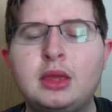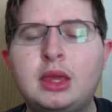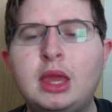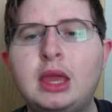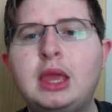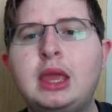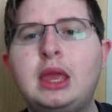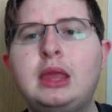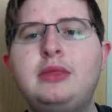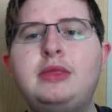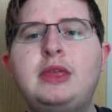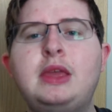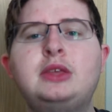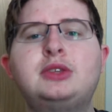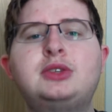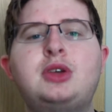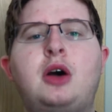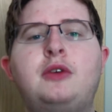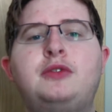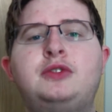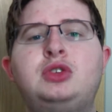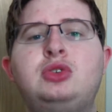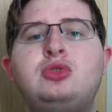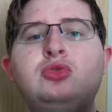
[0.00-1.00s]
Kicking things
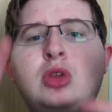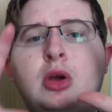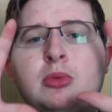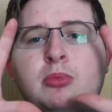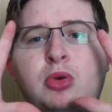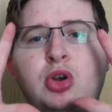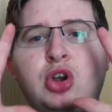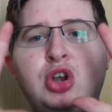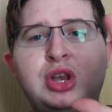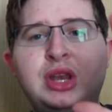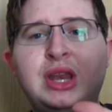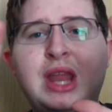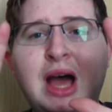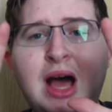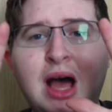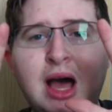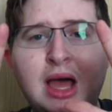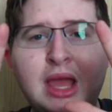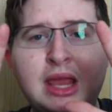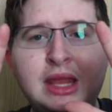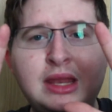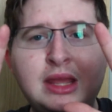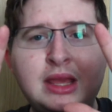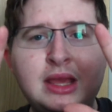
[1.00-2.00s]
off to number
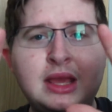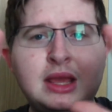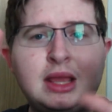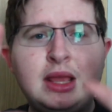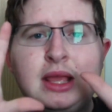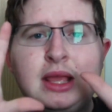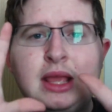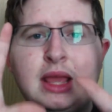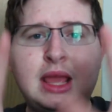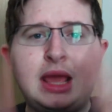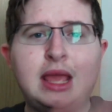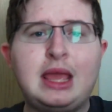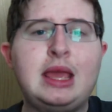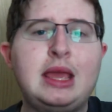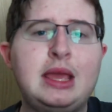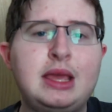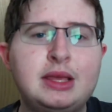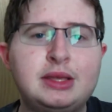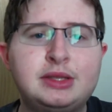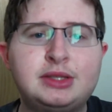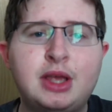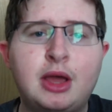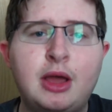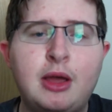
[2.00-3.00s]
nine
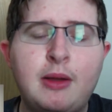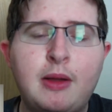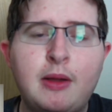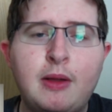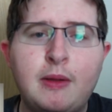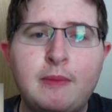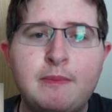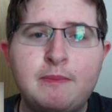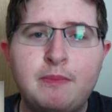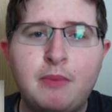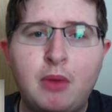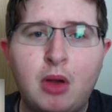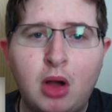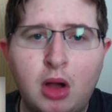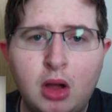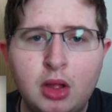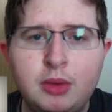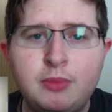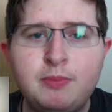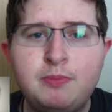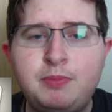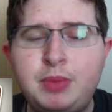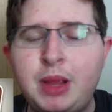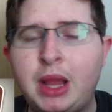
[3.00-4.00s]
is
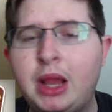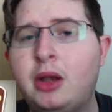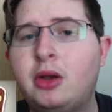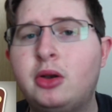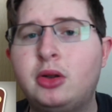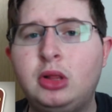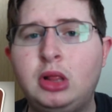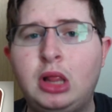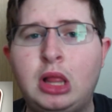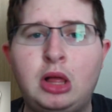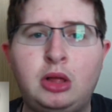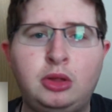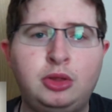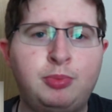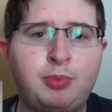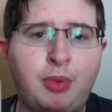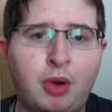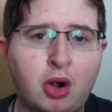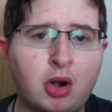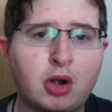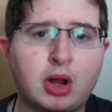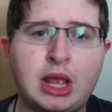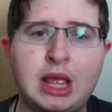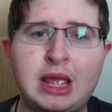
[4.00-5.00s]
Unparalleled
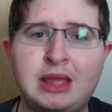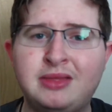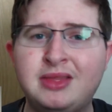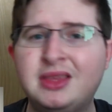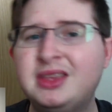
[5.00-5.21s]
Parking.